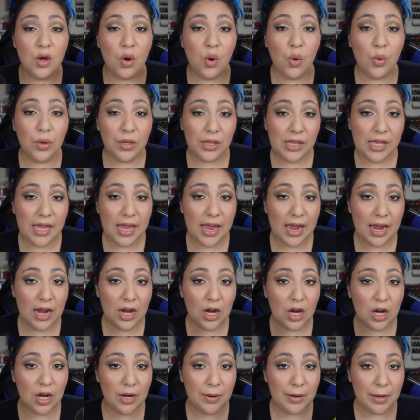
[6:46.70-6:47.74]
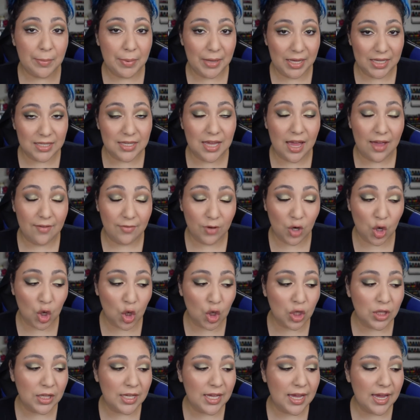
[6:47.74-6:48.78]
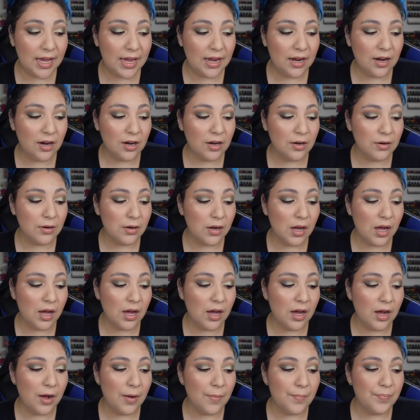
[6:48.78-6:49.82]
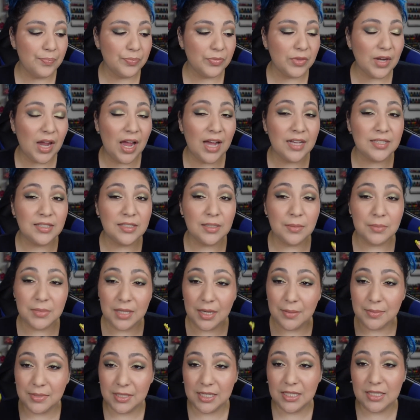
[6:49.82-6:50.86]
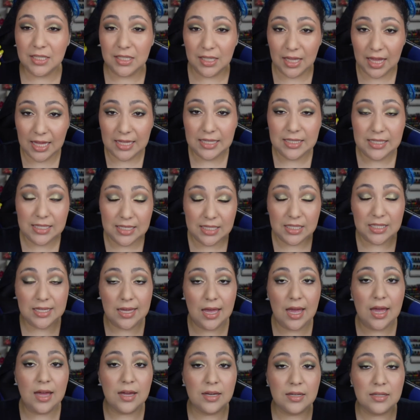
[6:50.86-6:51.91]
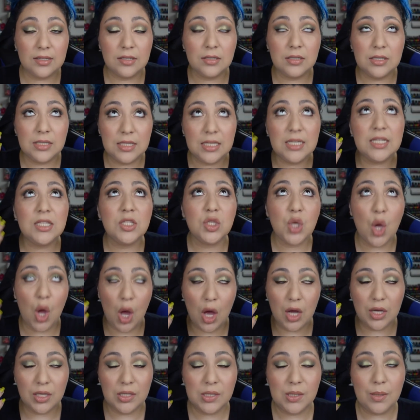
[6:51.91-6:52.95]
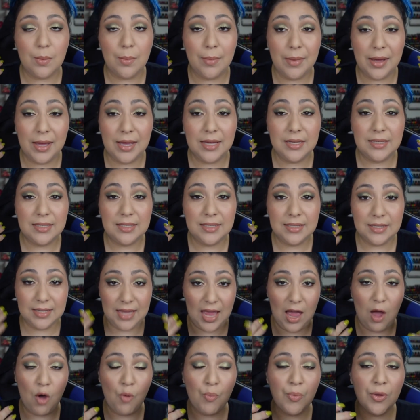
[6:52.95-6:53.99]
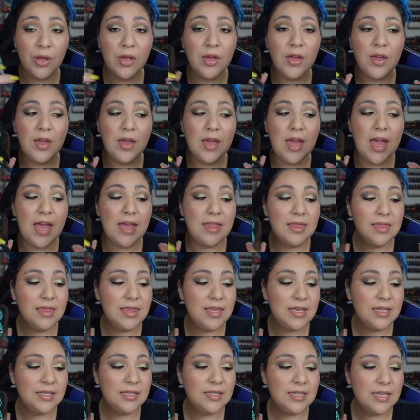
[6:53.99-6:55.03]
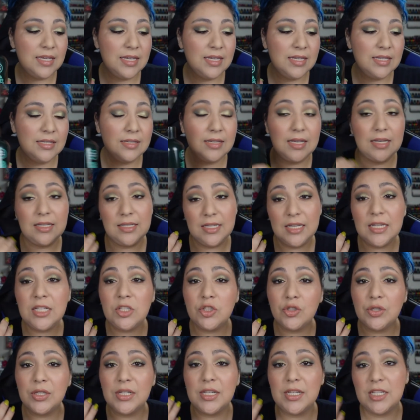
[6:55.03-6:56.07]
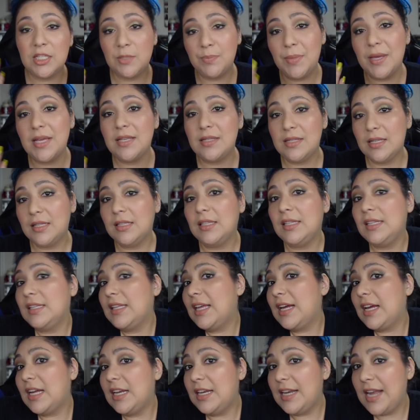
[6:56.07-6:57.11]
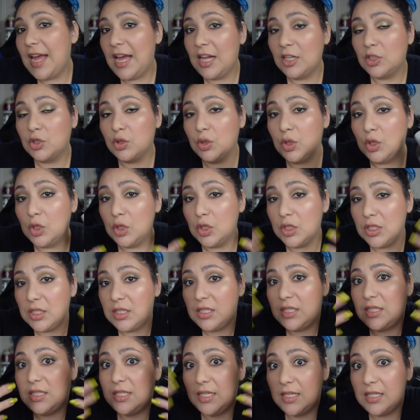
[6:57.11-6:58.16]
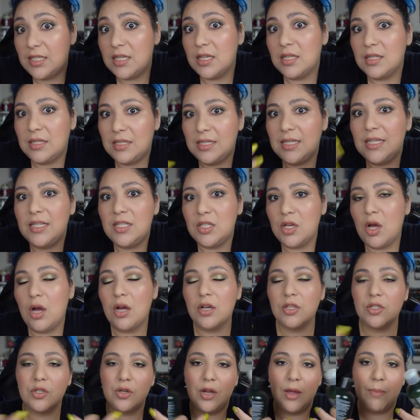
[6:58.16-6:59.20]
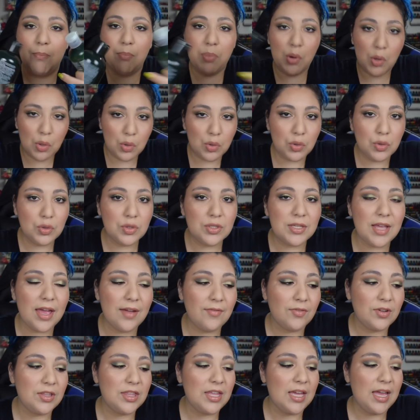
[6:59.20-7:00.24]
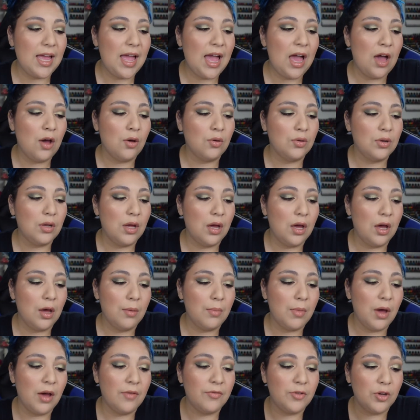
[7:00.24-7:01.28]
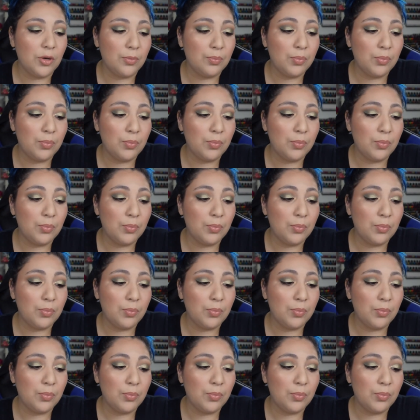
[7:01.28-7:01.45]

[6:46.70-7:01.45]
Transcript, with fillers: oily hair because I have curly hair. Um, I sometimes need to like detox my scalp and this is like tea tree is basically like a natural det detoxer it pulls everything out um, of your